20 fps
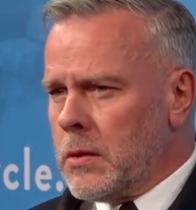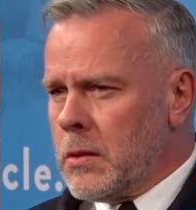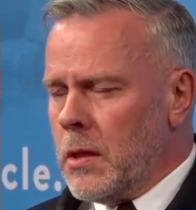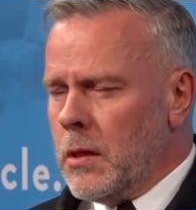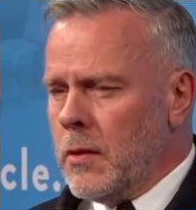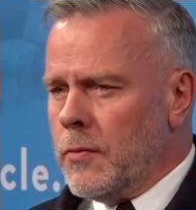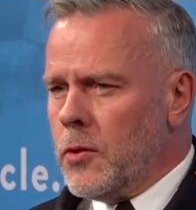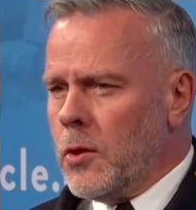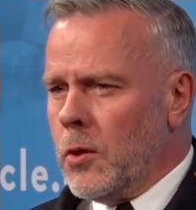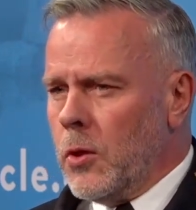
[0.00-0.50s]
And
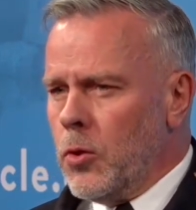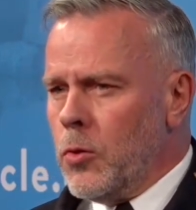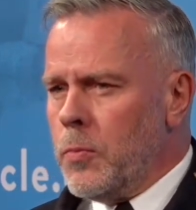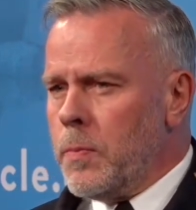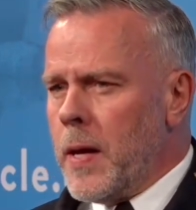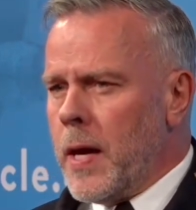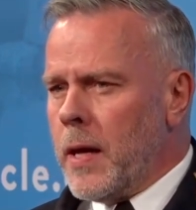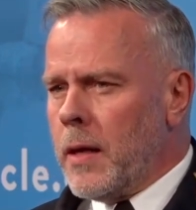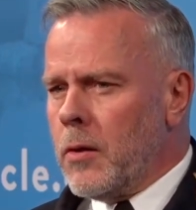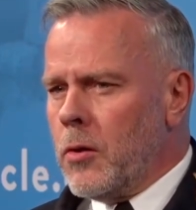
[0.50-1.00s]
if you look
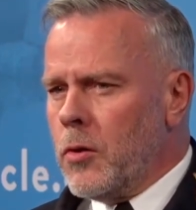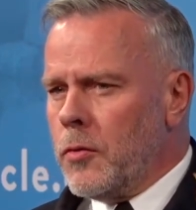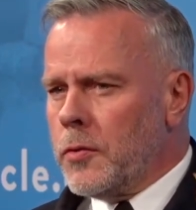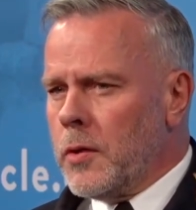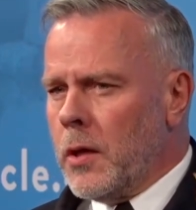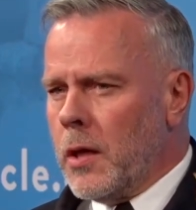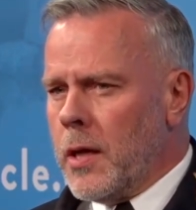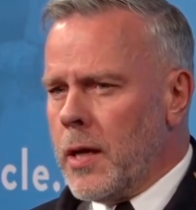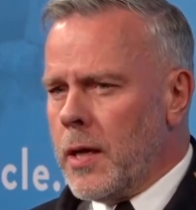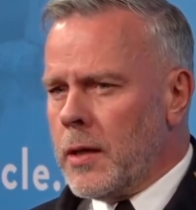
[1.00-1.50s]
back over
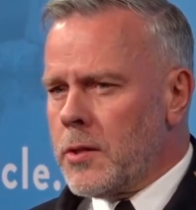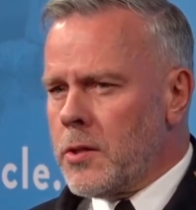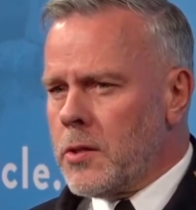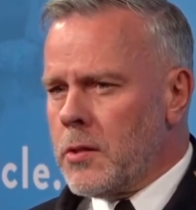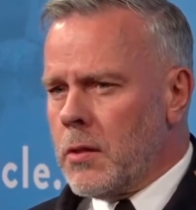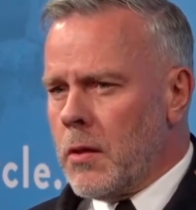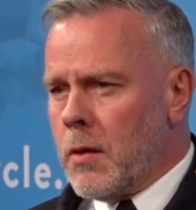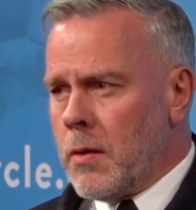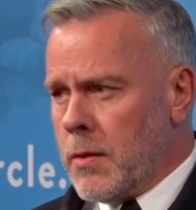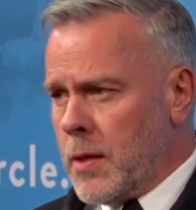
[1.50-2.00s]
the
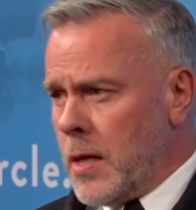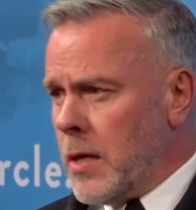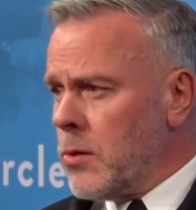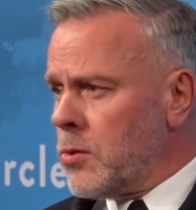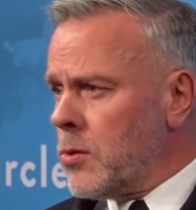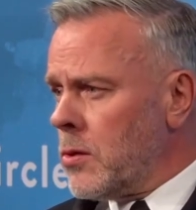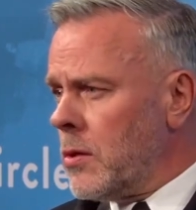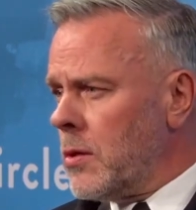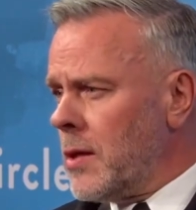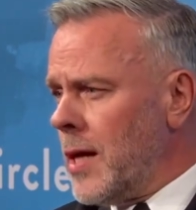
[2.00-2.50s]
last
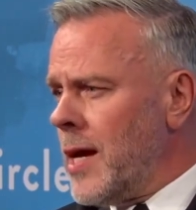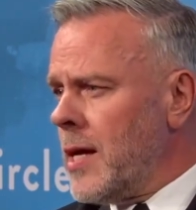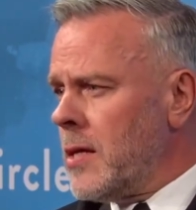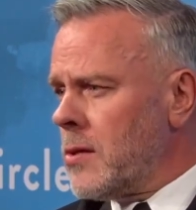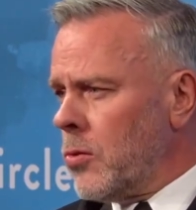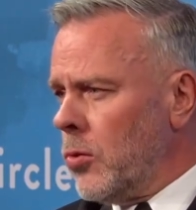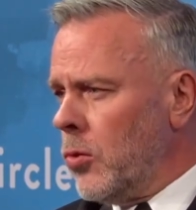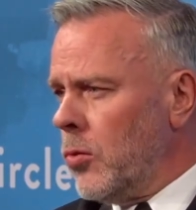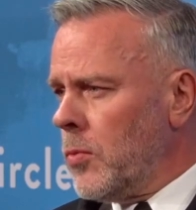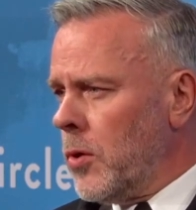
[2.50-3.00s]
1,000
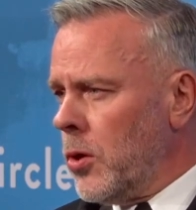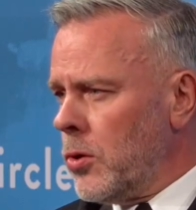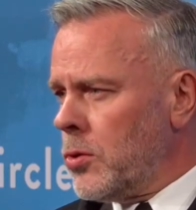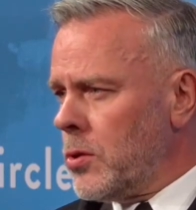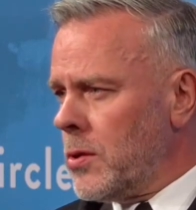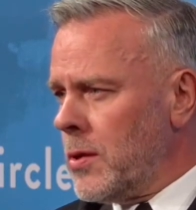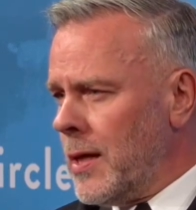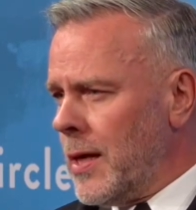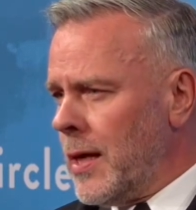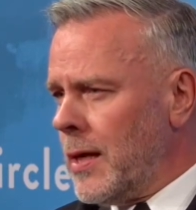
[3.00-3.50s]
days
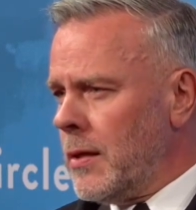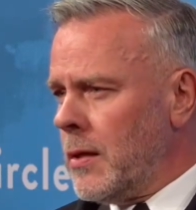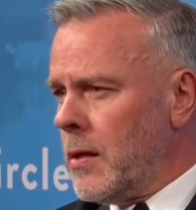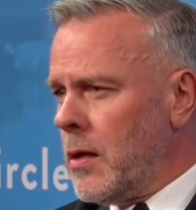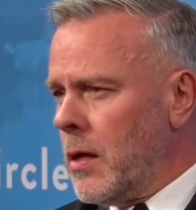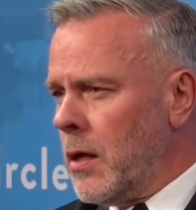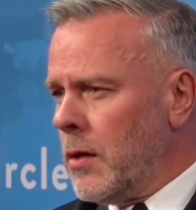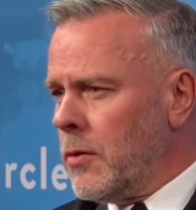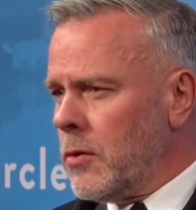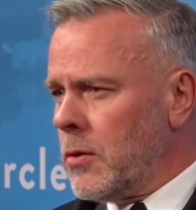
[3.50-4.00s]
almost,
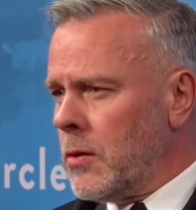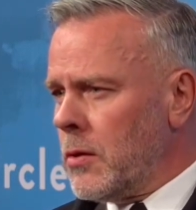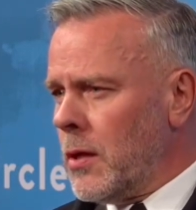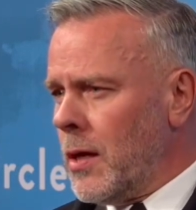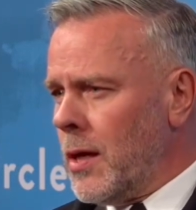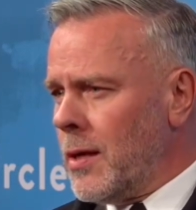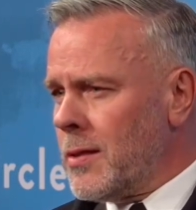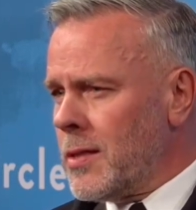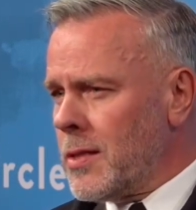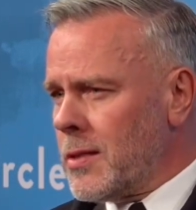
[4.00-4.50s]

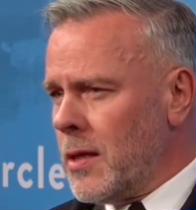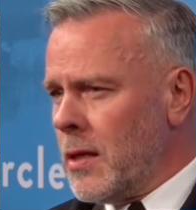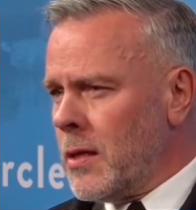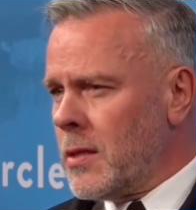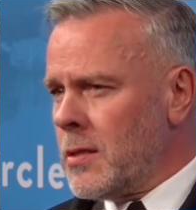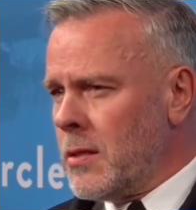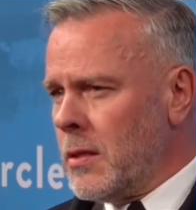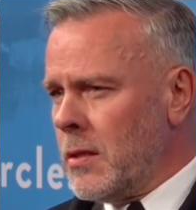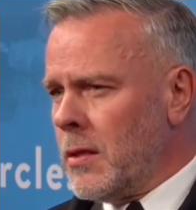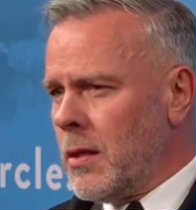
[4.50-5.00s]

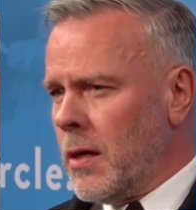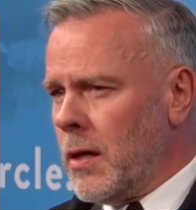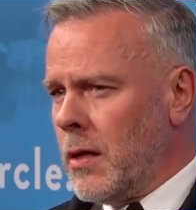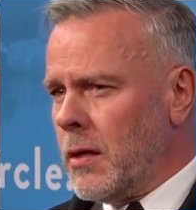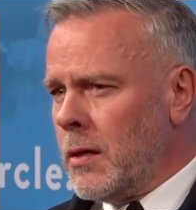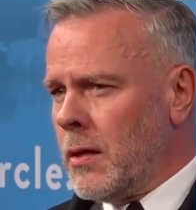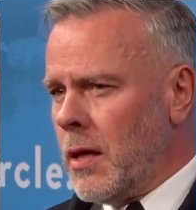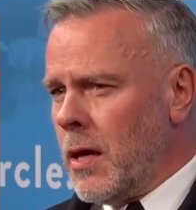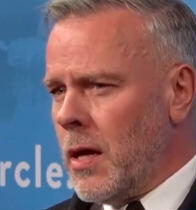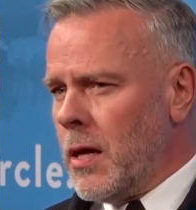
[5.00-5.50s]

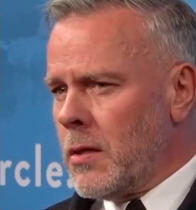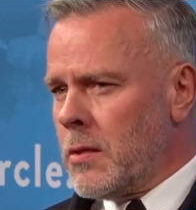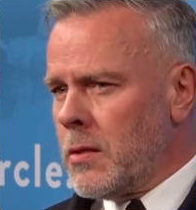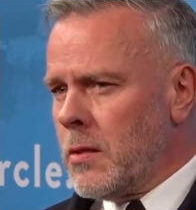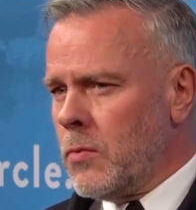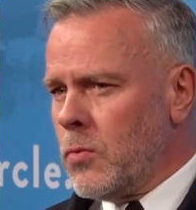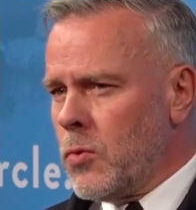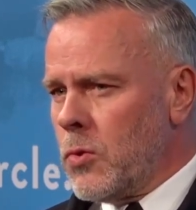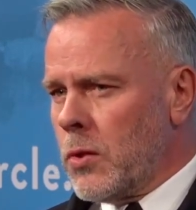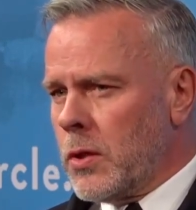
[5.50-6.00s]
969 days
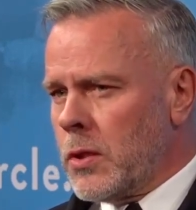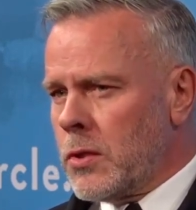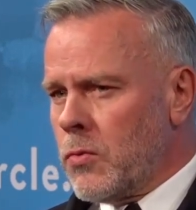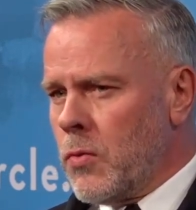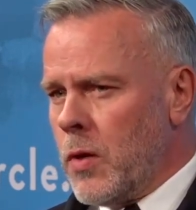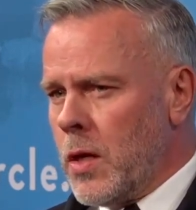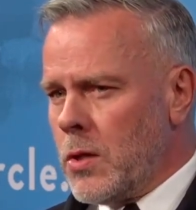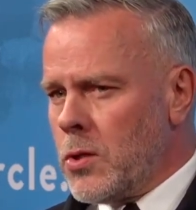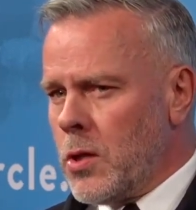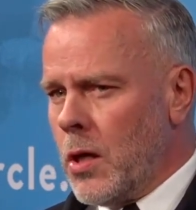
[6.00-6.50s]
the war is
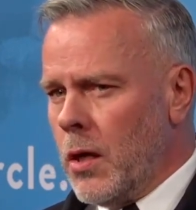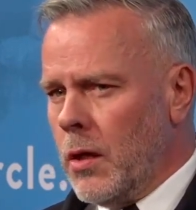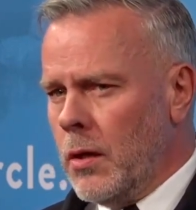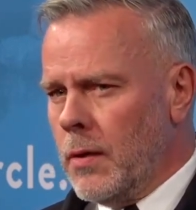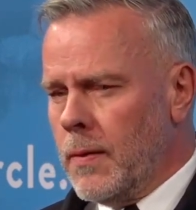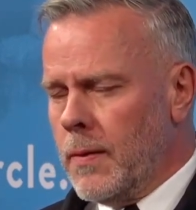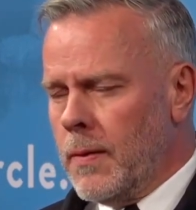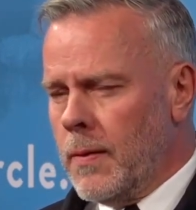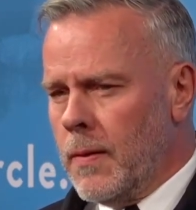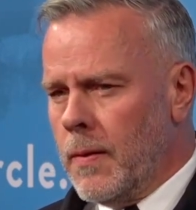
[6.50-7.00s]
raging,
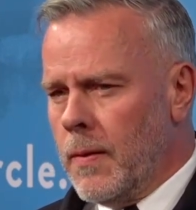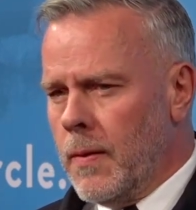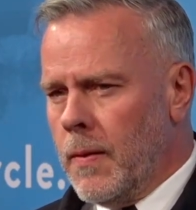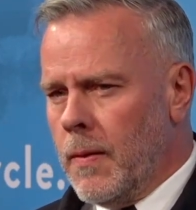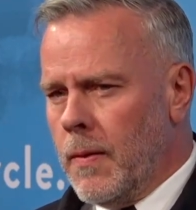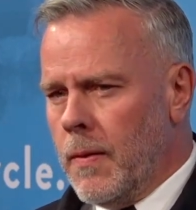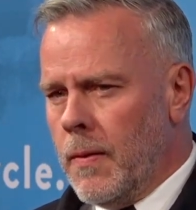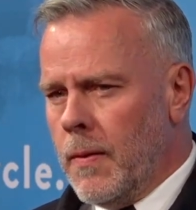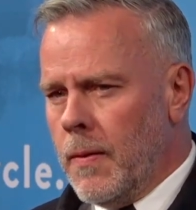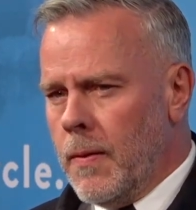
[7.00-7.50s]

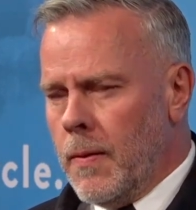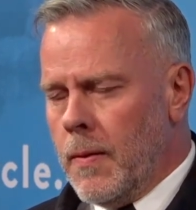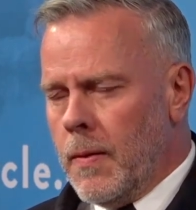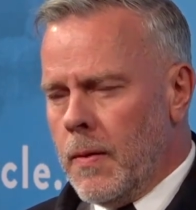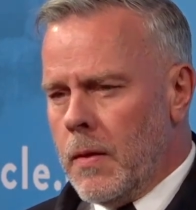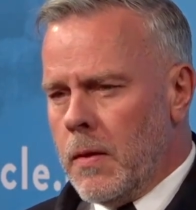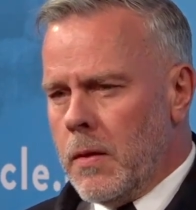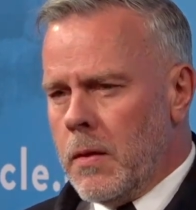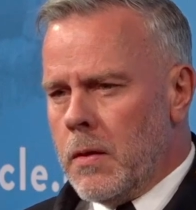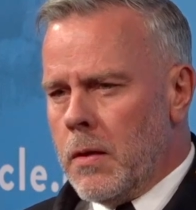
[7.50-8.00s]

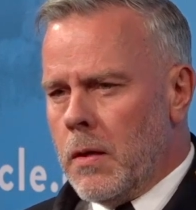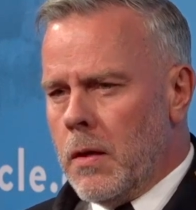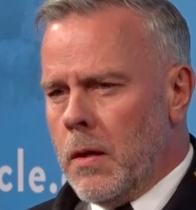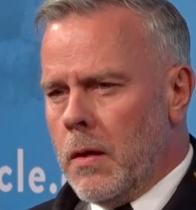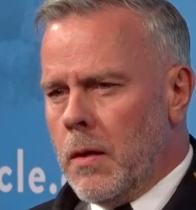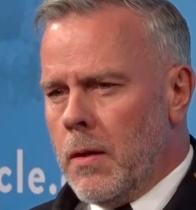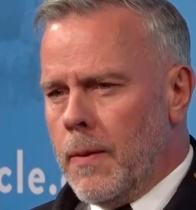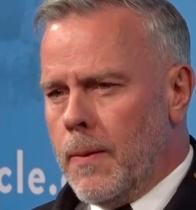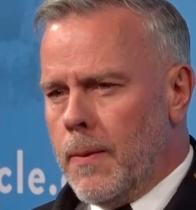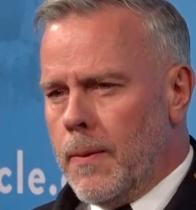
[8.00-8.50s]

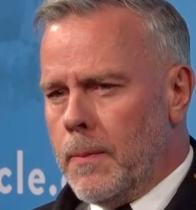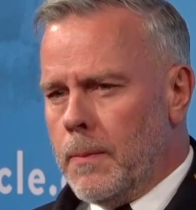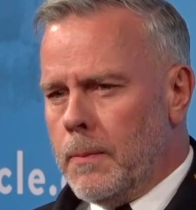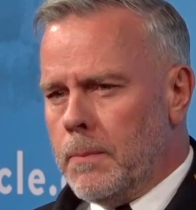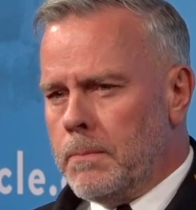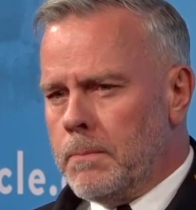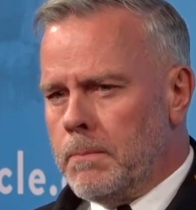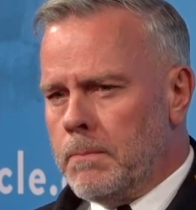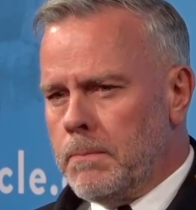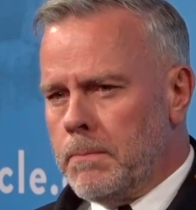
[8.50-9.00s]

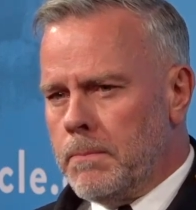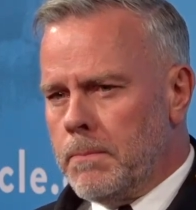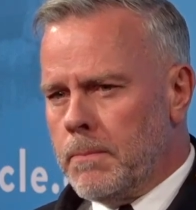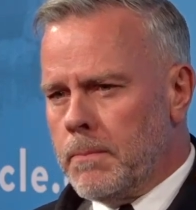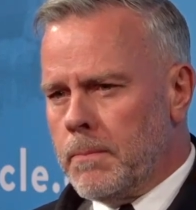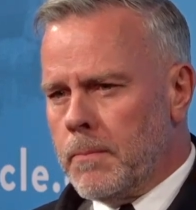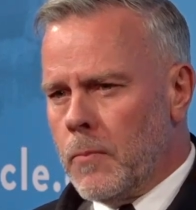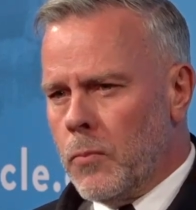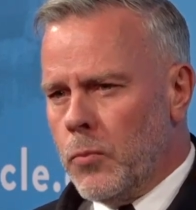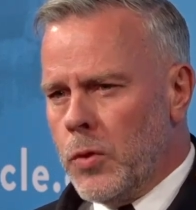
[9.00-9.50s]

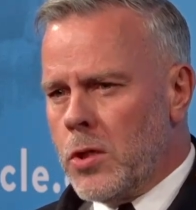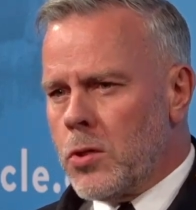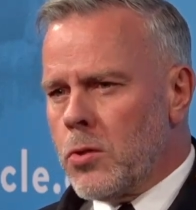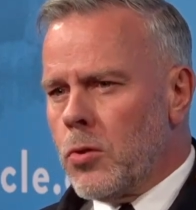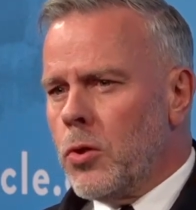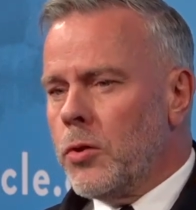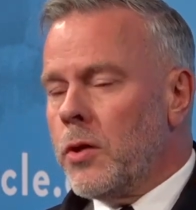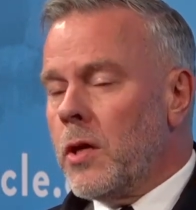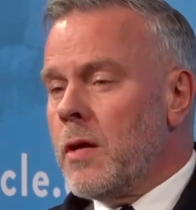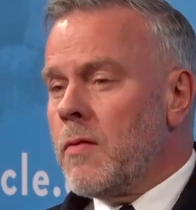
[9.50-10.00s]
we
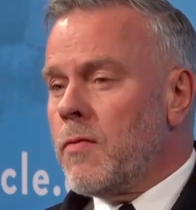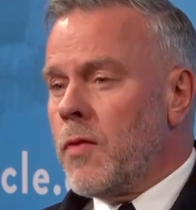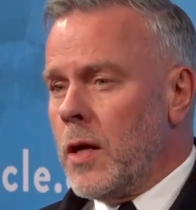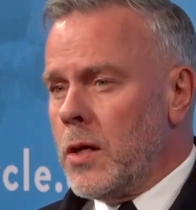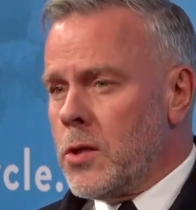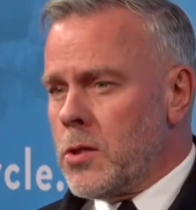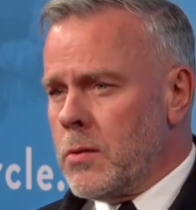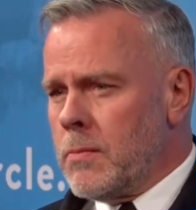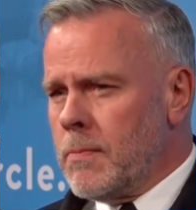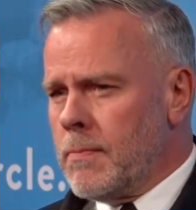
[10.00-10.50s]
saw the
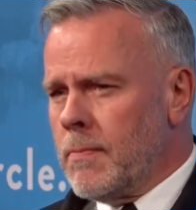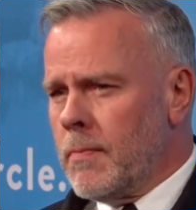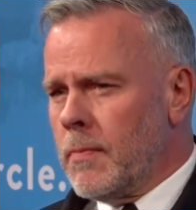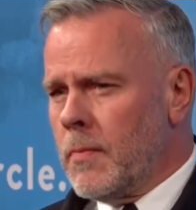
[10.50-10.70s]
invasion.